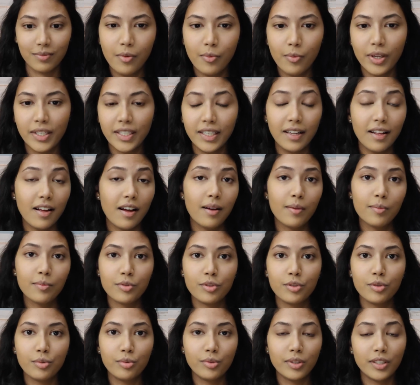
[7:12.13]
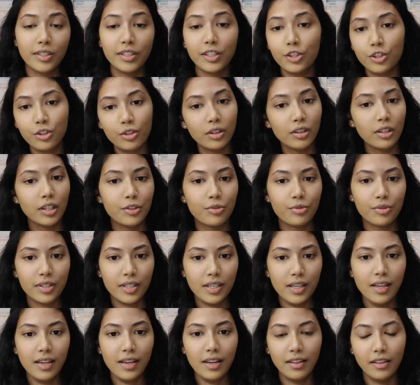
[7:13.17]
When it comes to the digital
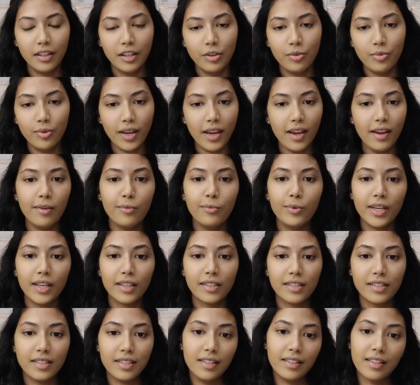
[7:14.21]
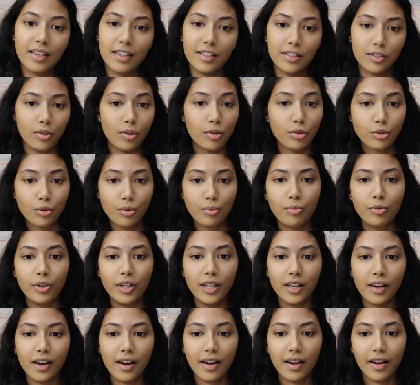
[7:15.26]
literacy in the UK, we can see that it's also
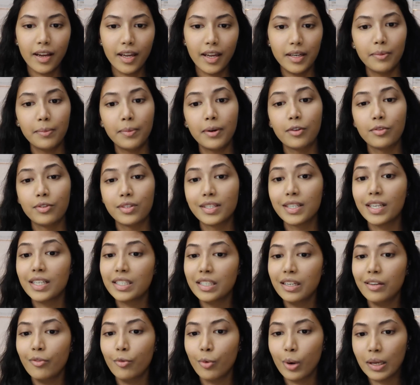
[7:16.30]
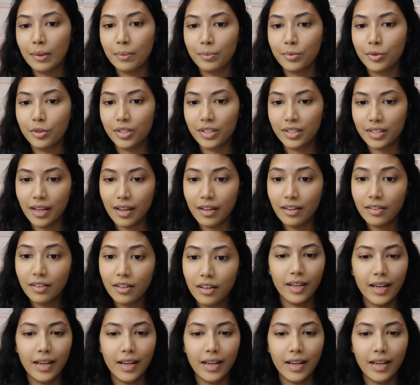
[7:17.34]
pretty high at about 61%,